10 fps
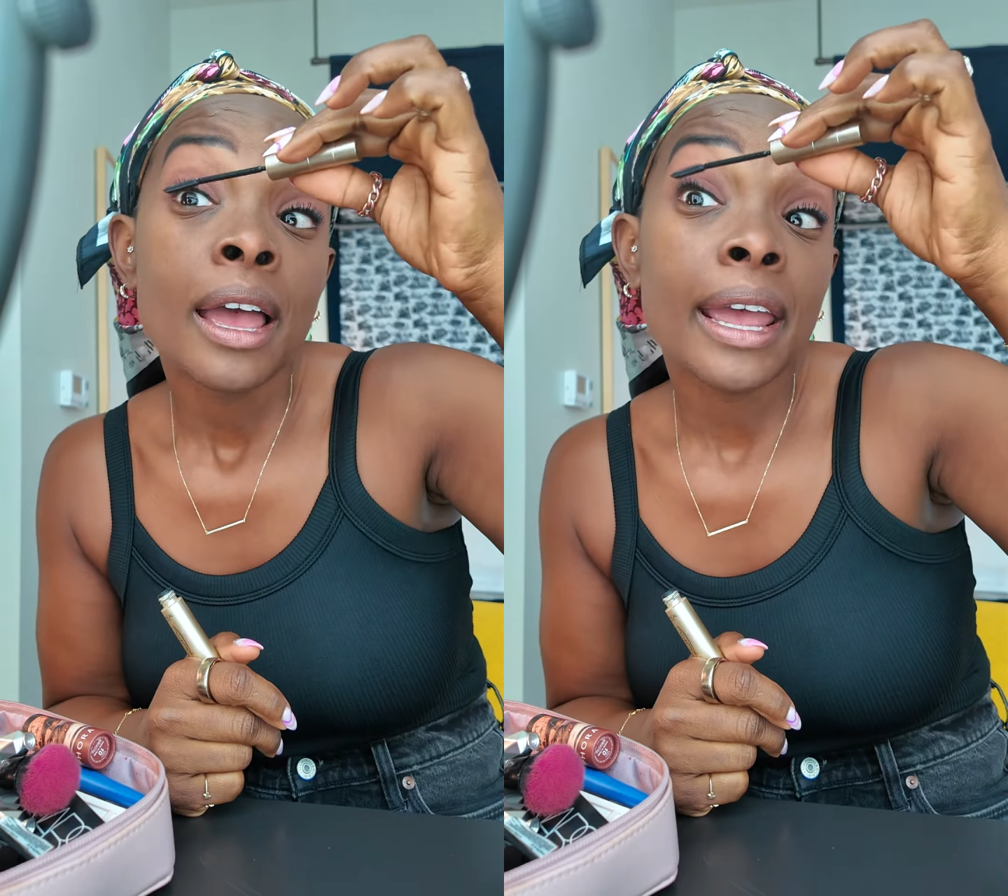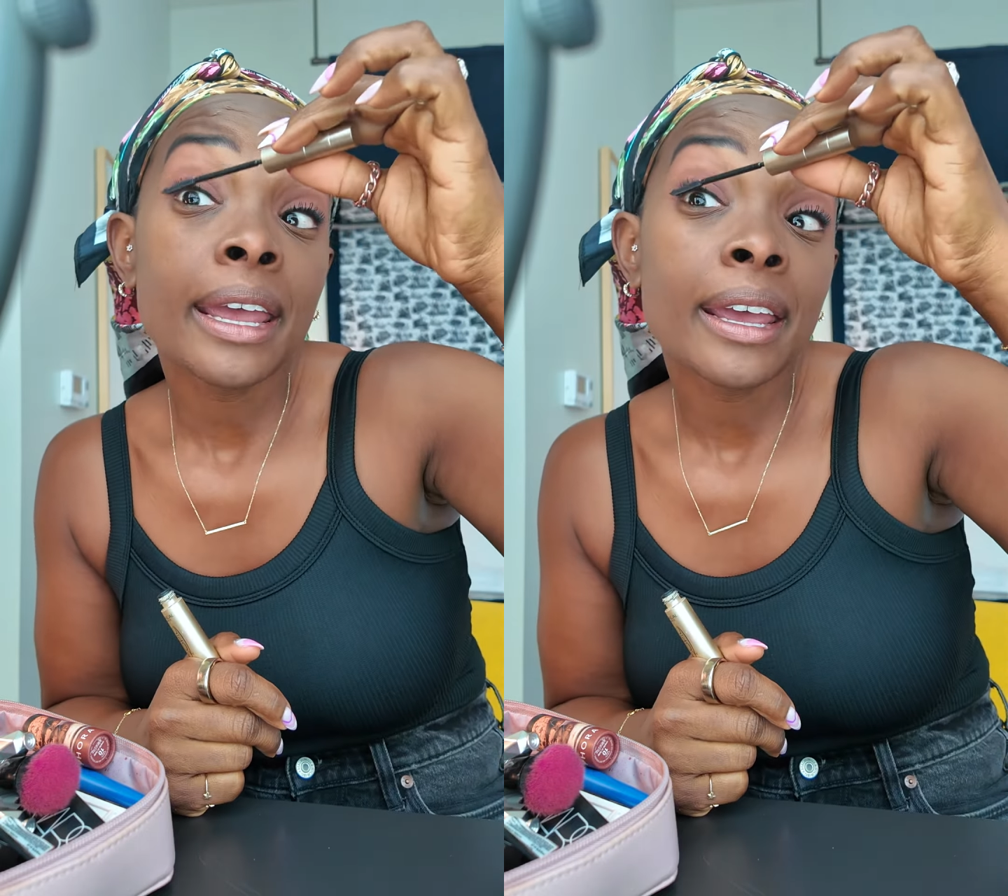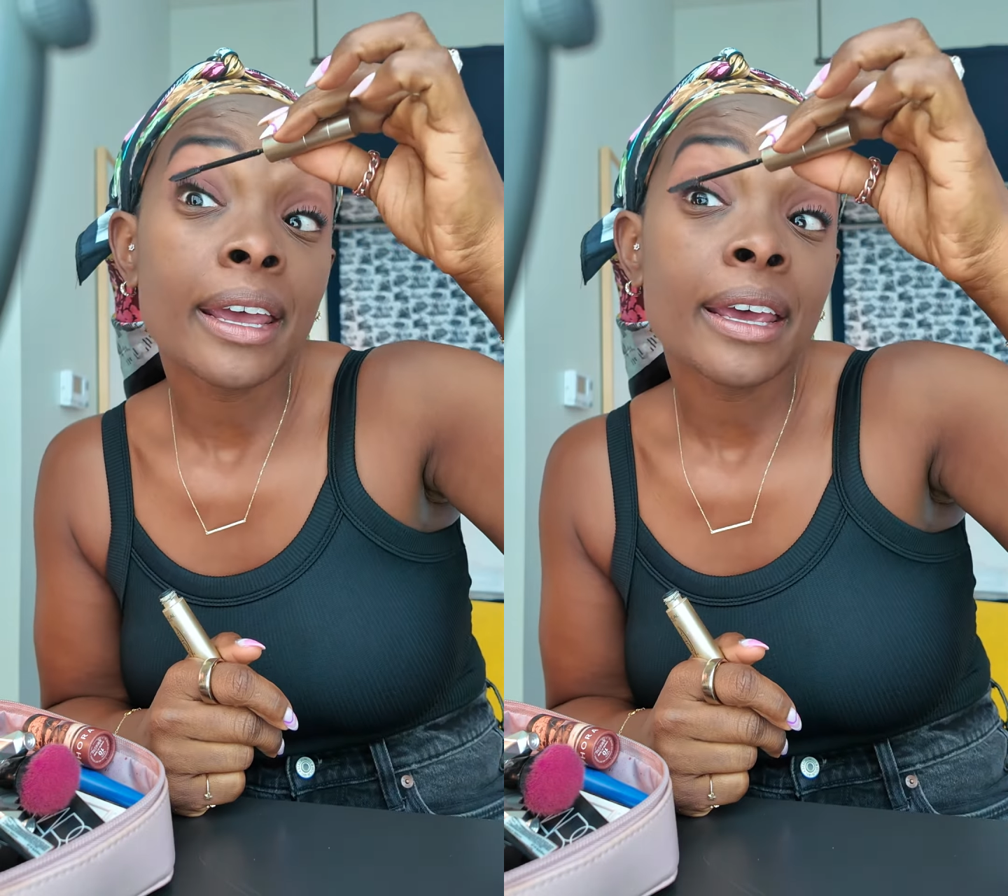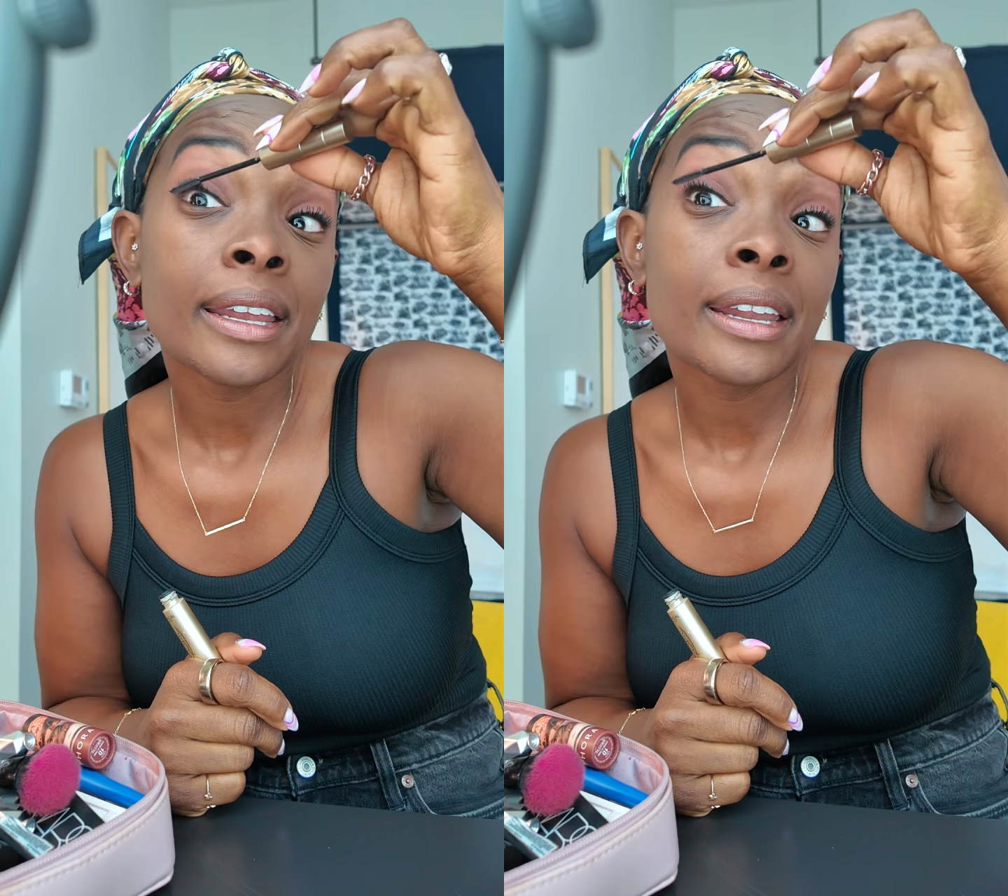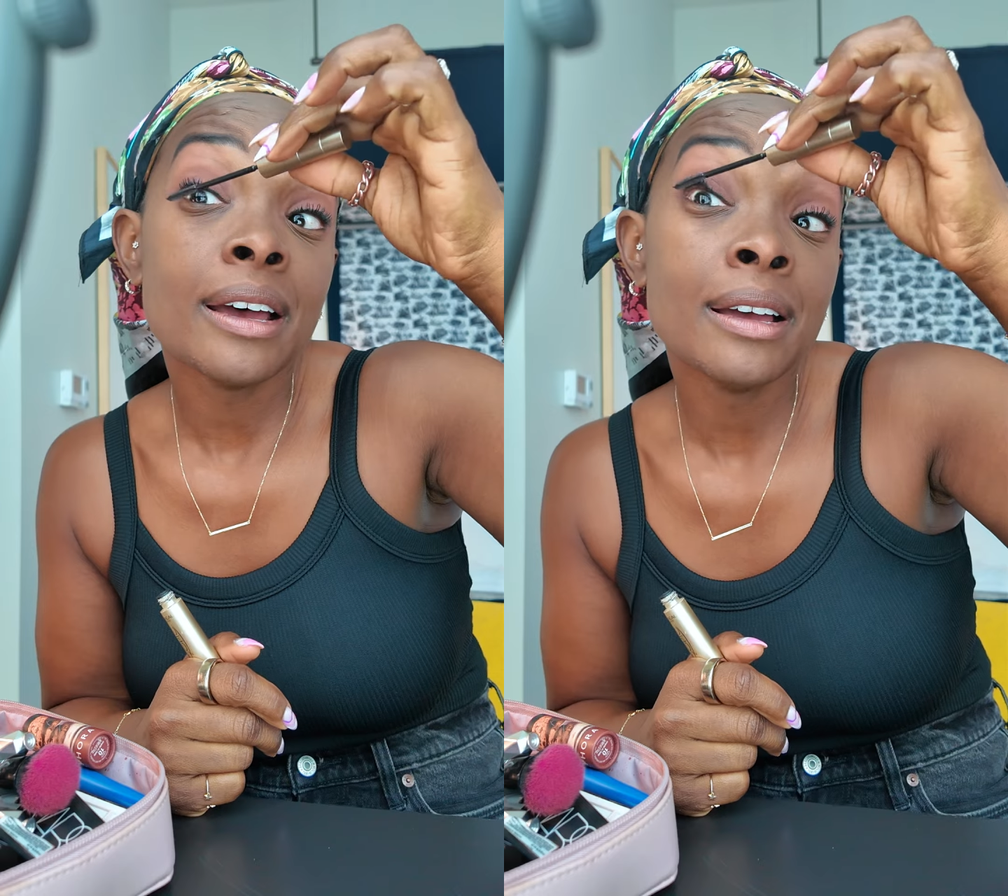
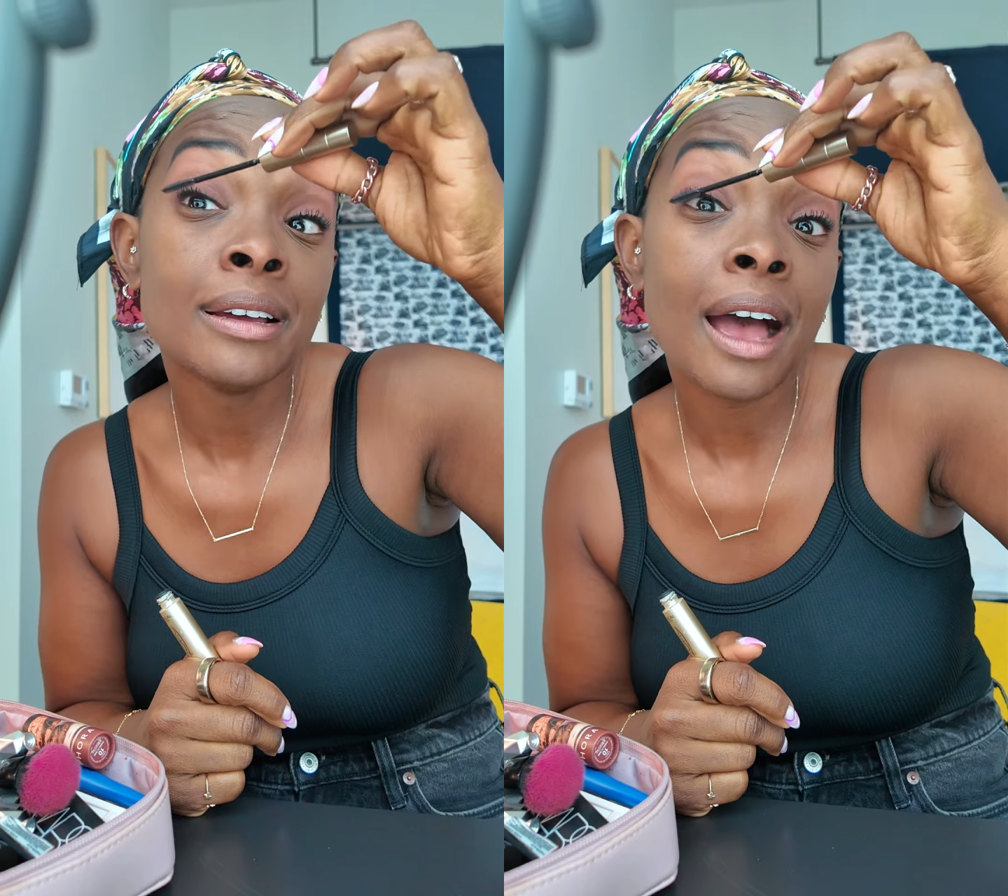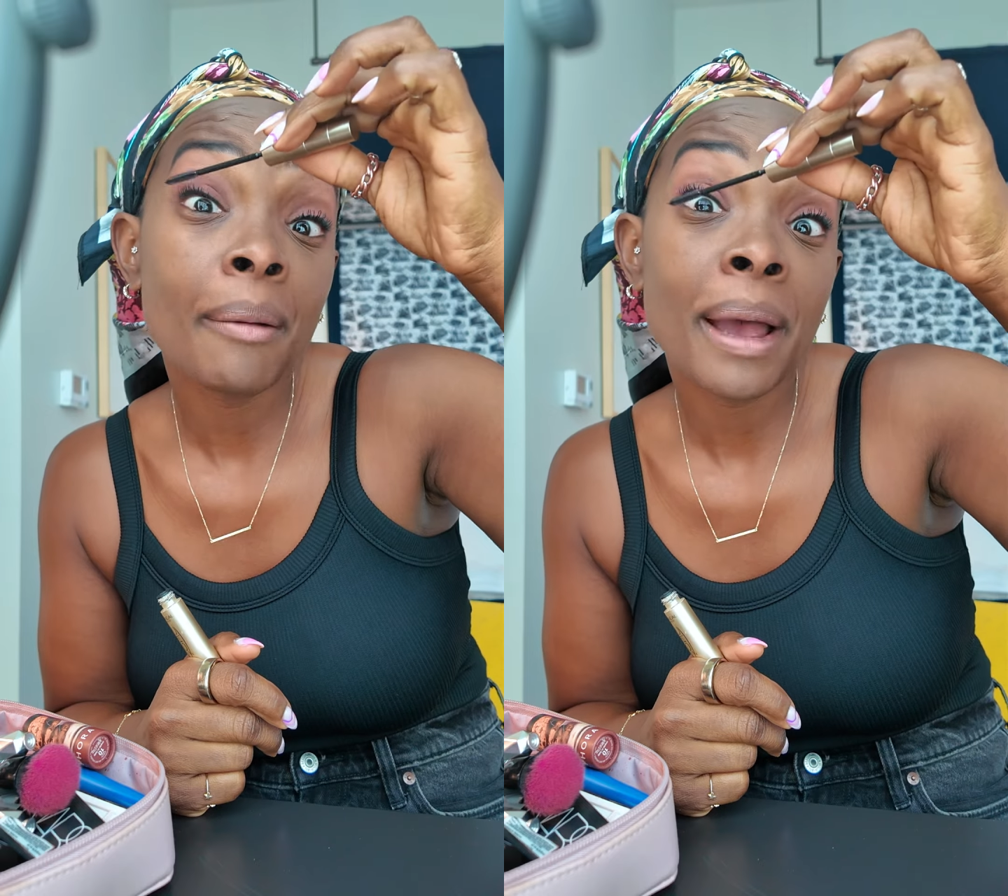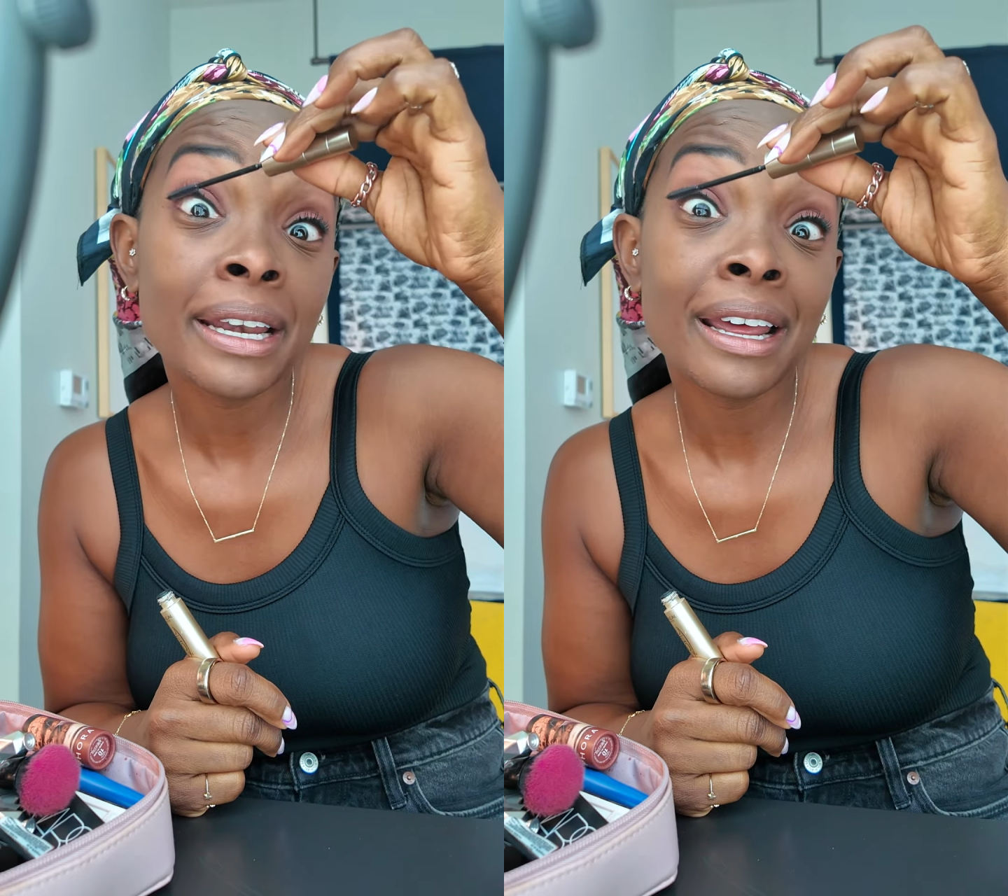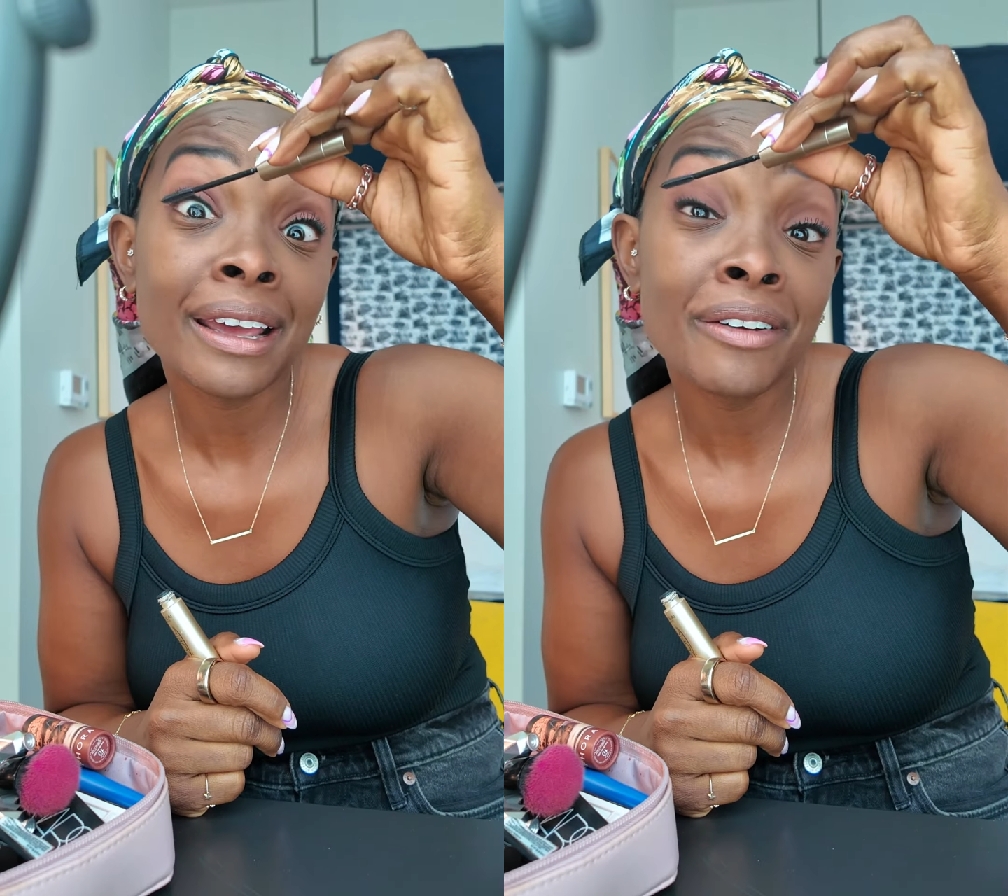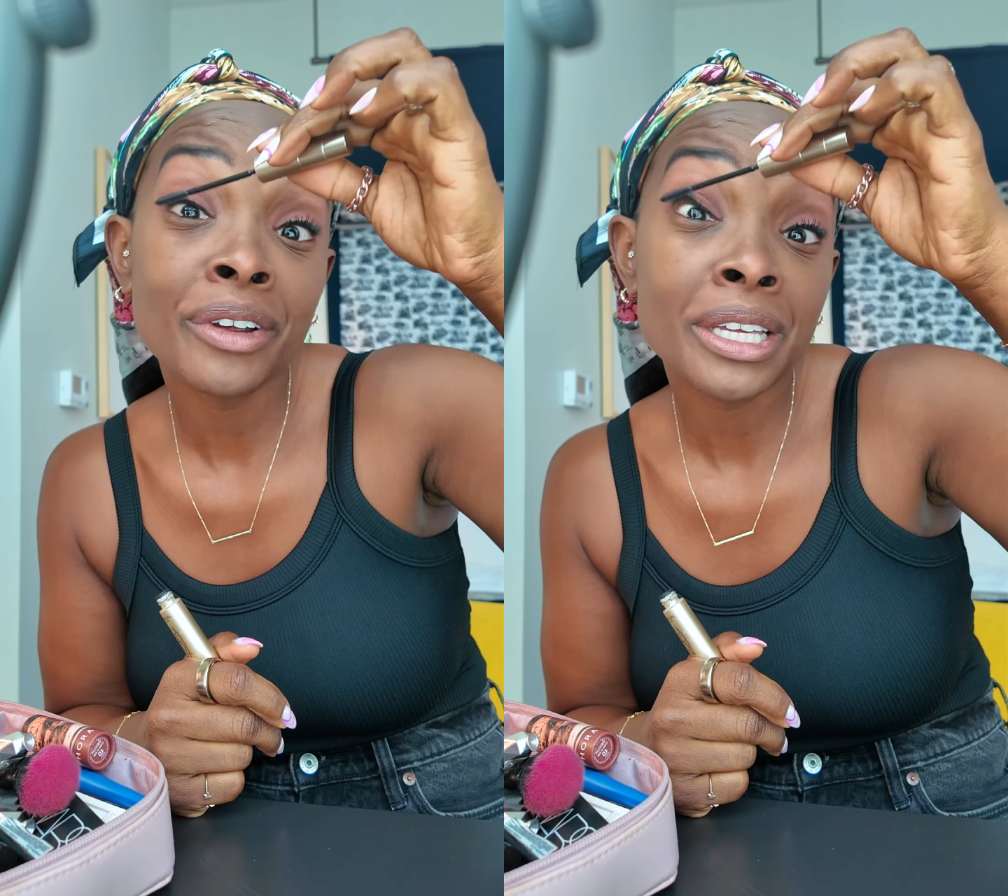and I might not ever